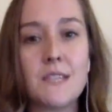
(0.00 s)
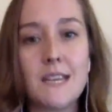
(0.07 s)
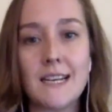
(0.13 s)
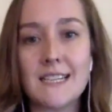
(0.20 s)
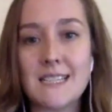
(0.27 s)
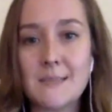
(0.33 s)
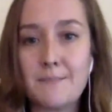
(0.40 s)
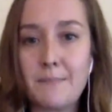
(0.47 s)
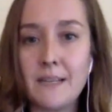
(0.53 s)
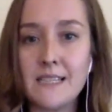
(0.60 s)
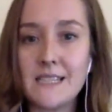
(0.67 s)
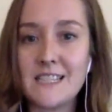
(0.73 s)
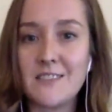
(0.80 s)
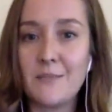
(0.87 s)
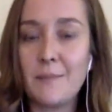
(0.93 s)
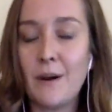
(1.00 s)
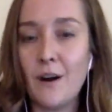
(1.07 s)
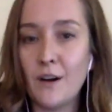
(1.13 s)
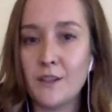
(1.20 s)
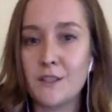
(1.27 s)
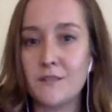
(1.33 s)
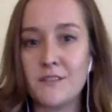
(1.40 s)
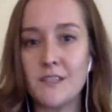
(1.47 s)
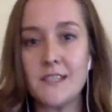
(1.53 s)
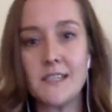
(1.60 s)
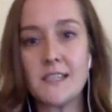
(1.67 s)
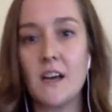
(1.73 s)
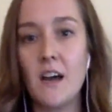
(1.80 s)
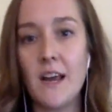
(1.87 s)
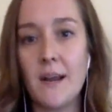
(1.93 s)
expensive part of the
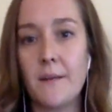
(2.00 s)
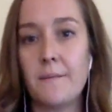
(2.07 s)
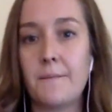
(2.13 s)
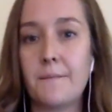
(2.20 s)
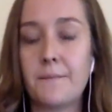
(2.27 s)
design?